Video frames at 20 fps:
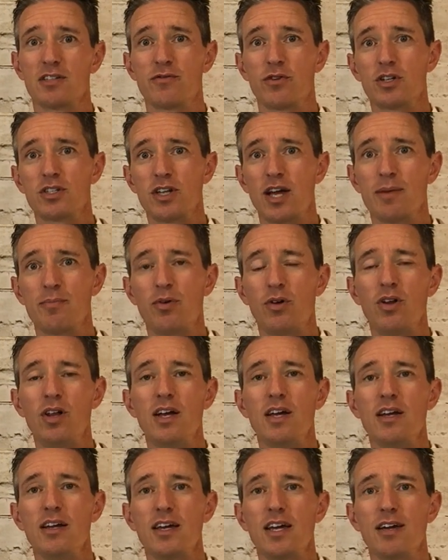For example,
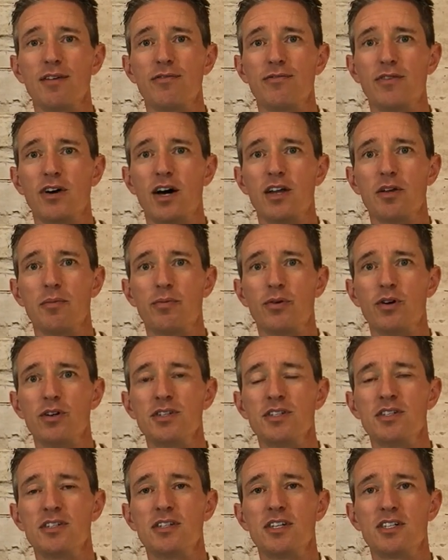if uh, the
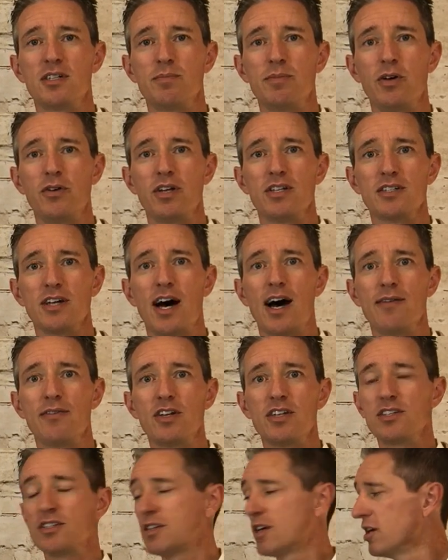person's disability is
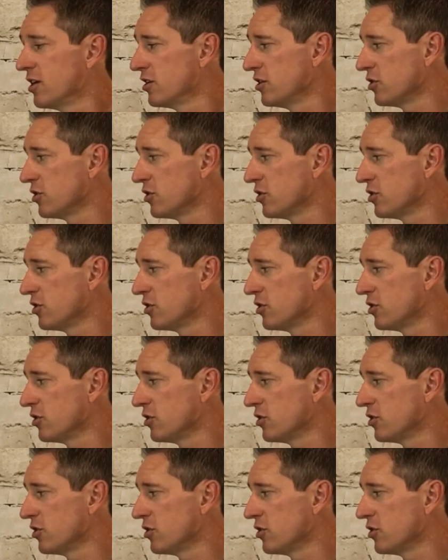obvious,